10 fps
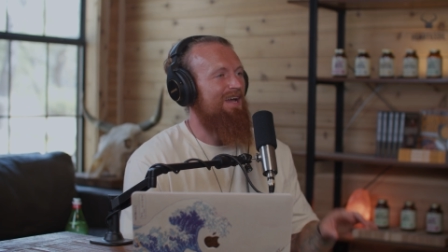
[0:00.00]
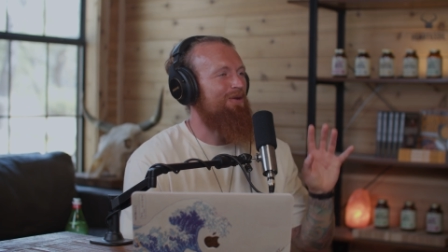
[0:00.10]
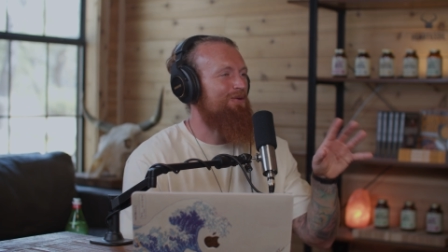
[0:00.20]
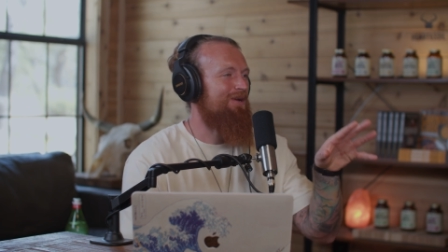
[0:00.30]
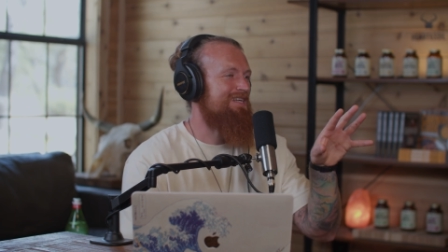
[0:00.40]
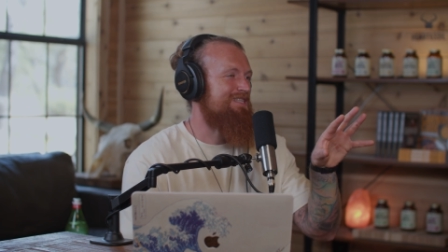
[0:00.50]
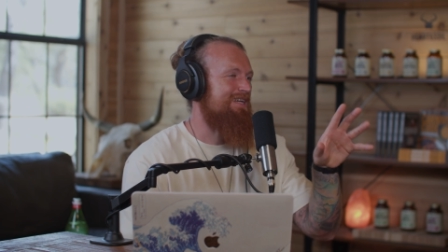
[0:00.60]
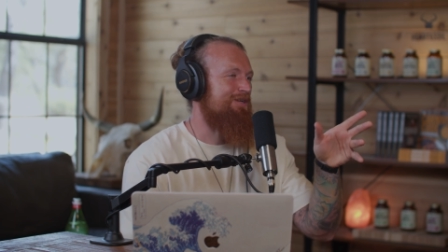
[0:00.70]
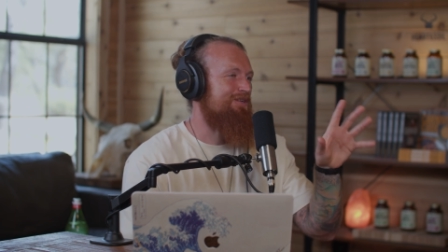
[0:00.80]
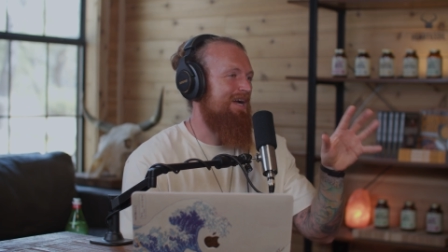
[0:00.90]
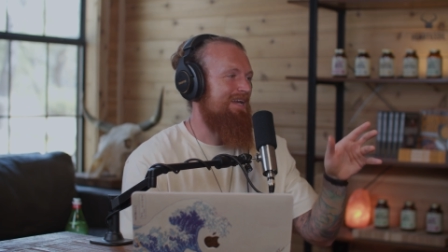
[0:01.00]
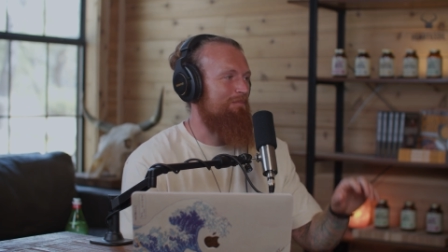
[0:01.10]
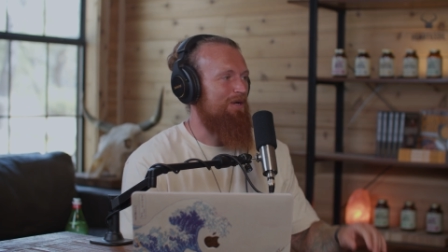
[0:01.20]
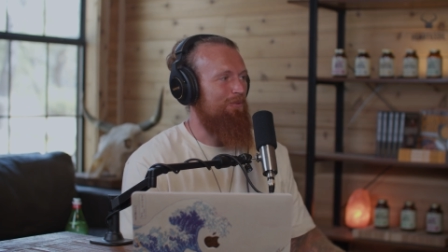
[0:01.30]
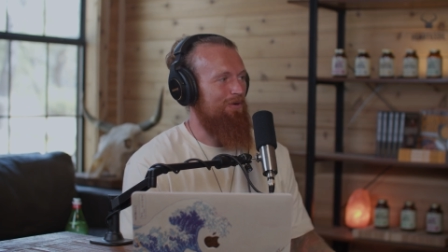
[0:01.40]
How do you guys think your
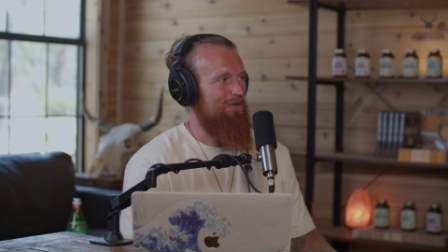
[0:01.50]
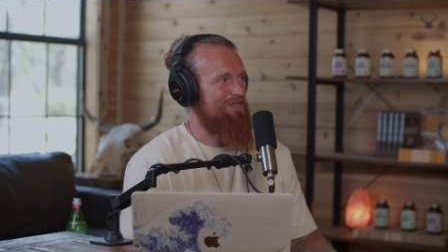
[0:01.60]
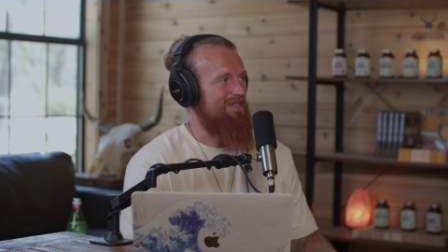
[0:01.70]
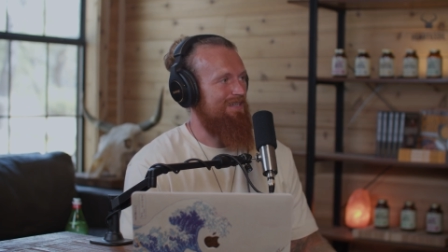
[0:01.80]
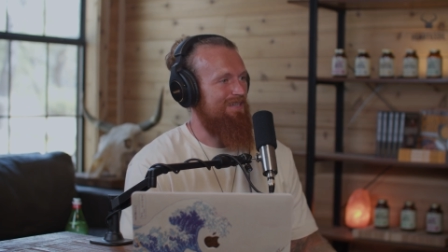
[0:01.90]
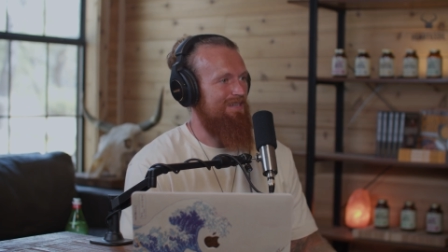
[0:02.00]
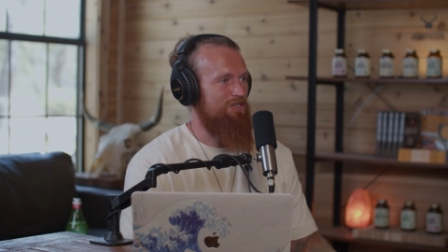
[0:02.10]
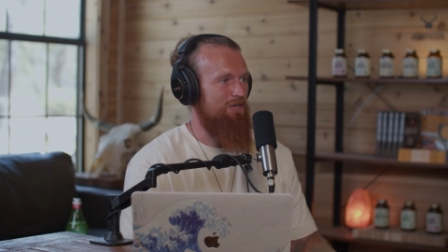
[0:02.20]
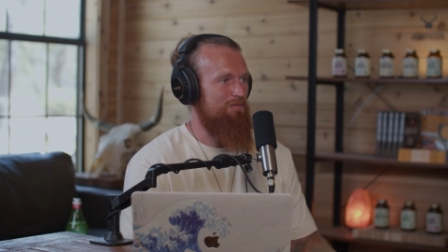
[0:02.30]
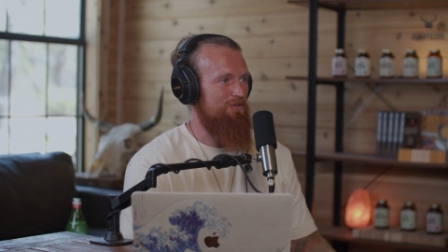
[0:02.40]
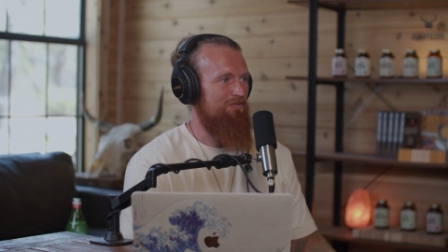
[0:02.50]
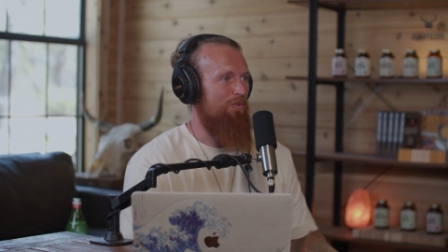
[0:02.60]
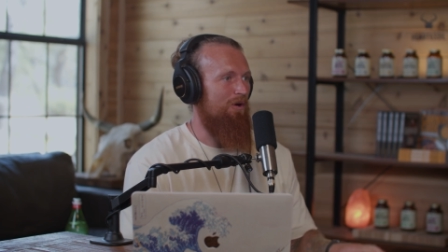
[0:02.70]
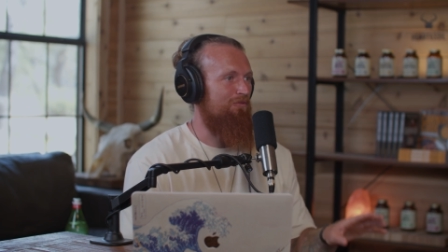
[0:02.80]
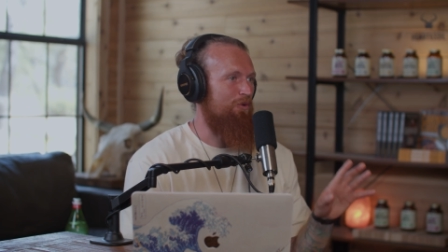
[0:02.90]
dynamic works, like in terms of
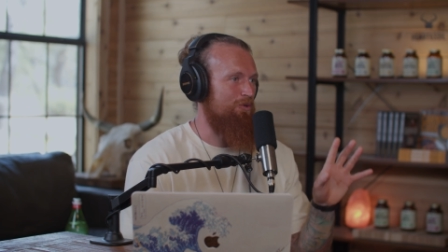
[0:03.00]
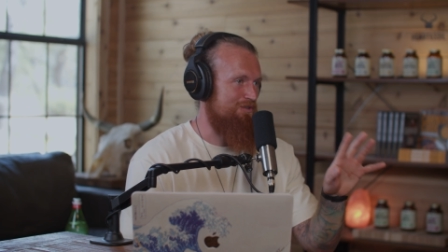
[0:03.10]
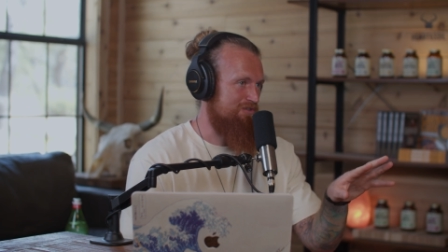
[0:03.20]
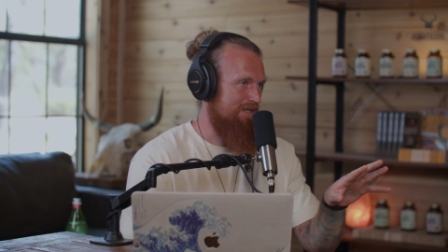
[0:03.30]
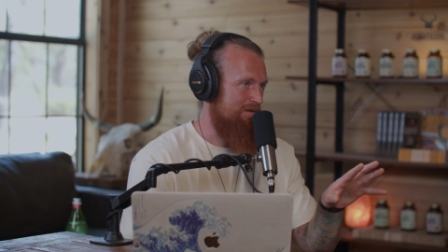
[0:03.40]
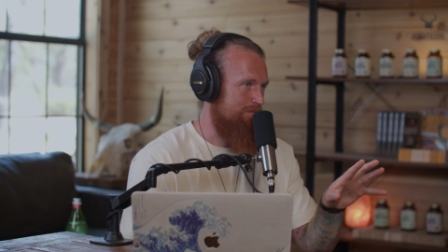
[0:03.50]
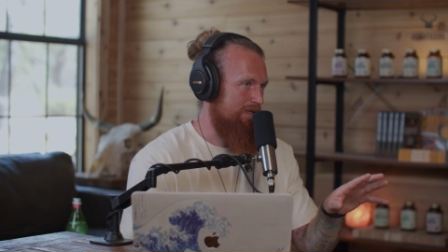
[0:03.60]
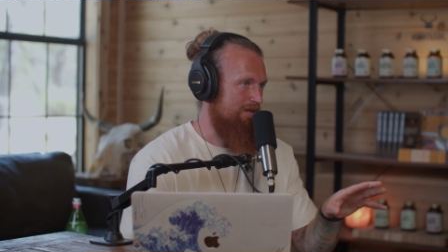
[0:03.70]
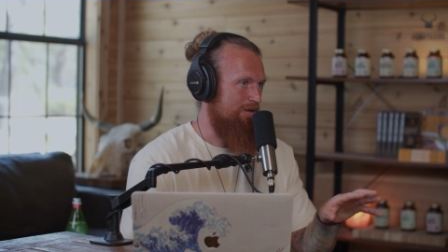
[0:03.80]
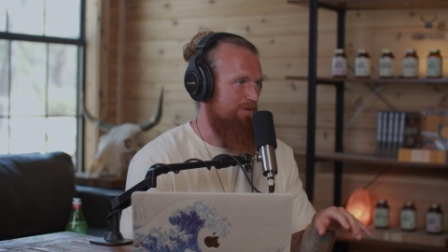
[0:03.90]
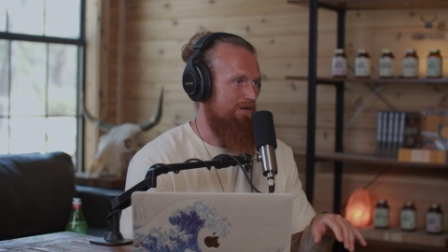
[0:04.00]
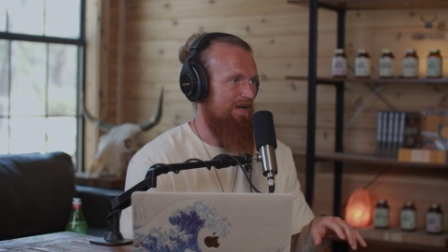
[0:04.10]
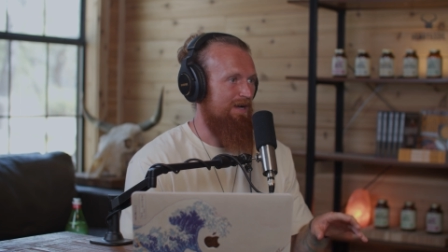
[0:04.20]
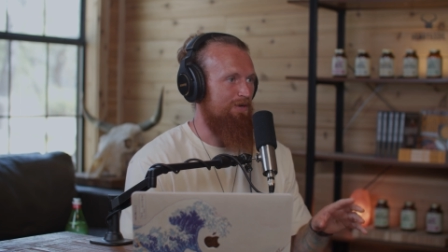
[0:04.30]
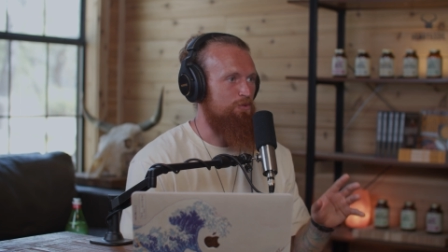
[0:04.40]
what roles you've started picking up, and
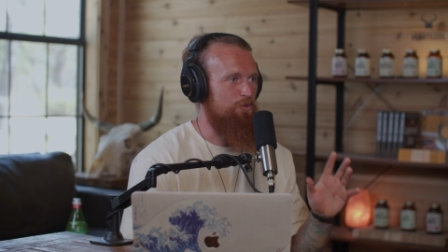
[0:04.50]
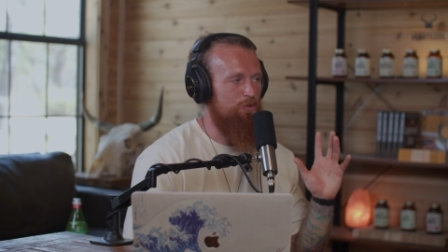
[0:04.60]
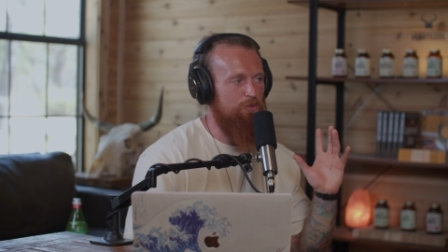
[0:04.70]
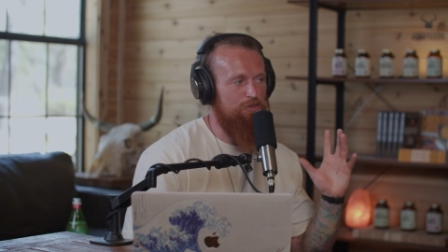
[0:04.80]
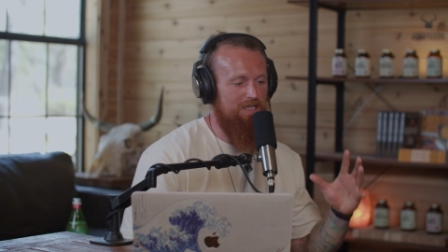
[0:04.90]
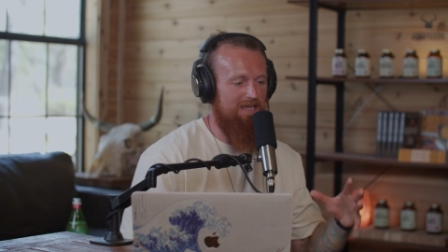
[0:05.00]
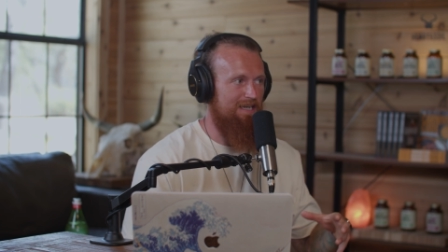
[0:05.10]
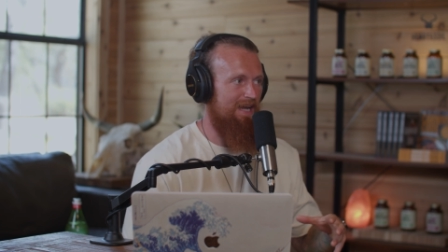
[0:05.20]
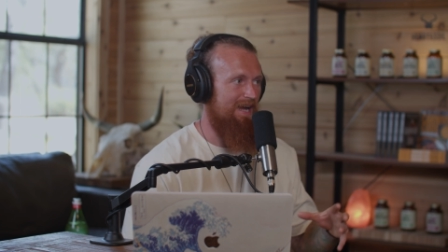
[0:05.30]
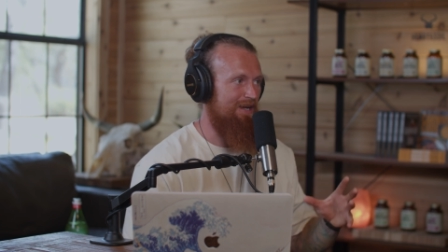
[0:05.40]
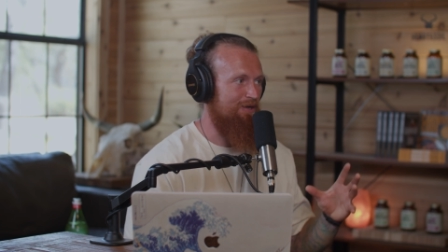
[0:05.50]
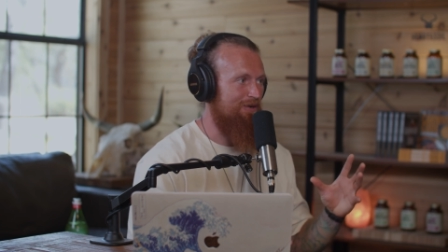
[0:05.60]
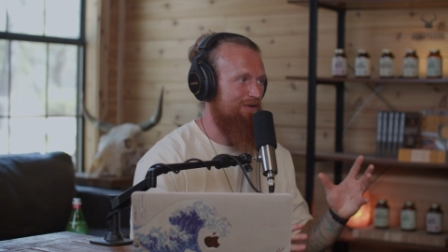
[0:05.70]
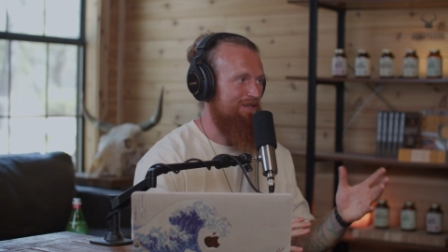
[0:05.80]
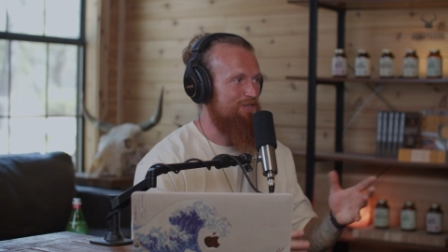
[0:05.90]
who's yin and yang
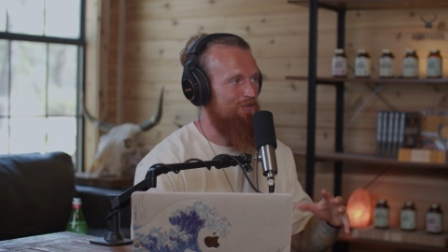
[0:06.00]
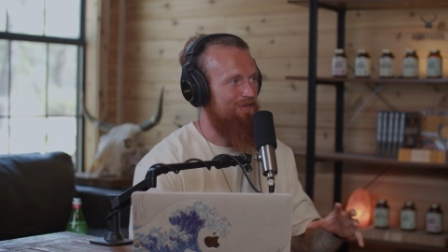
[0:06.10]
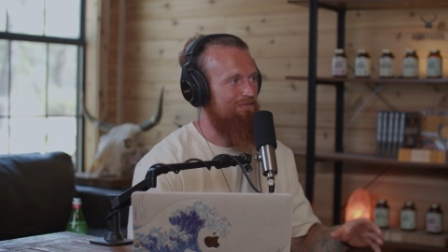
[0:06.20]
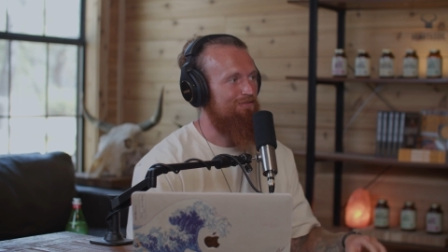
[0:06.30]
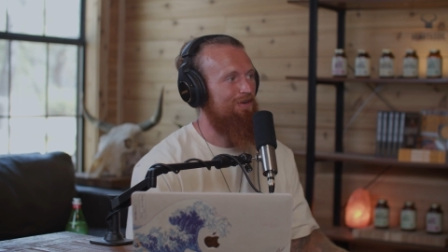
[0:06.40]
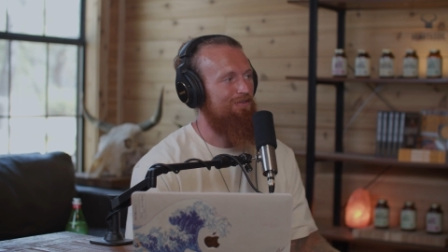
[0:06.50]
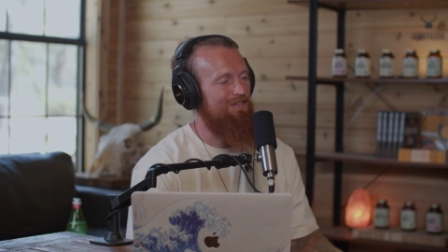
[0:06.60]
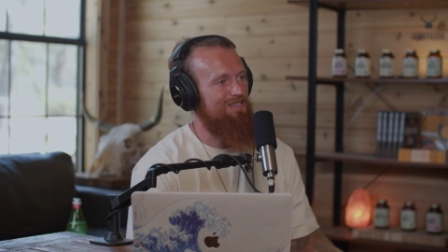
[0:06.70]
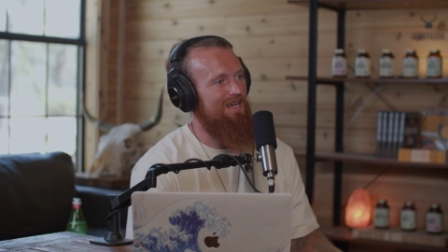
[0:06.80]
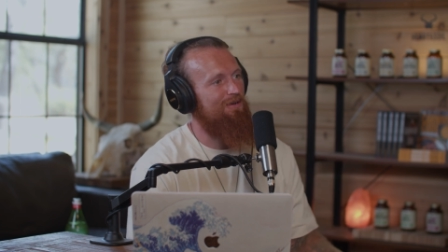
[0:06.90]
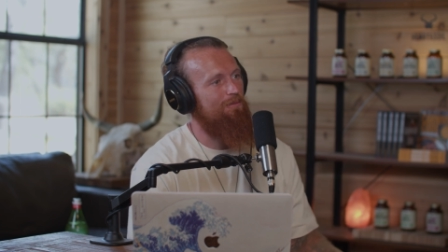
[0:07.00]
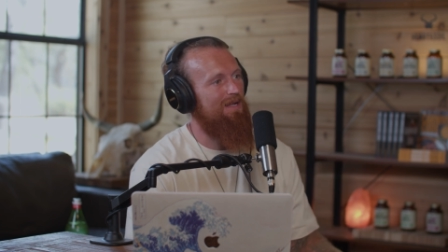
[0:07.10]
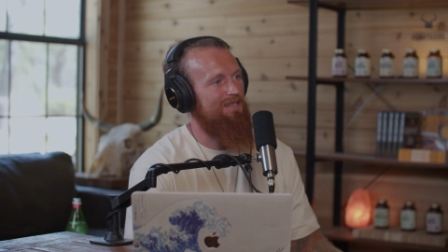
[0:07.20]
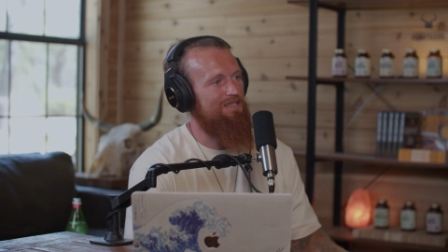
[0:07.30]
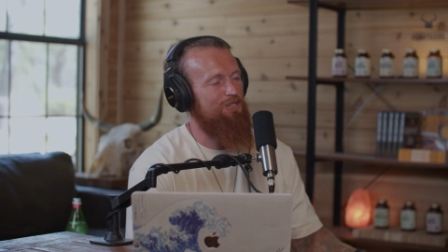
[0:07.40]
in certain areas, and how do you
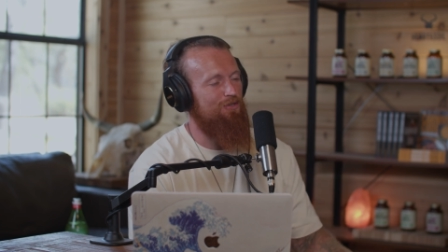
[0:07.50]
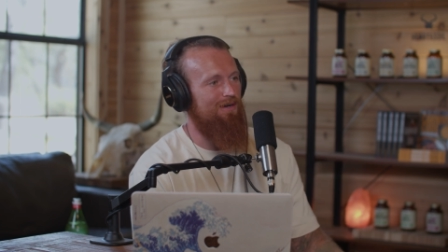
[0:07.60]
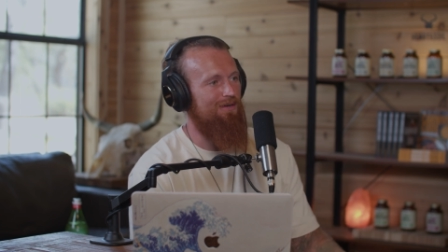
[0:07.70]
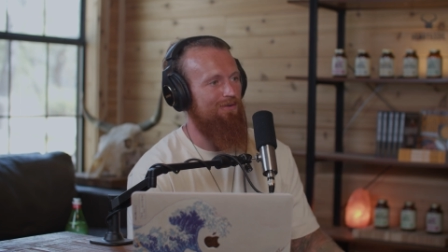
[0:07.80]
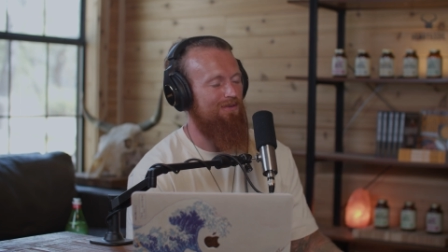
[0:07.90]
balance each other out?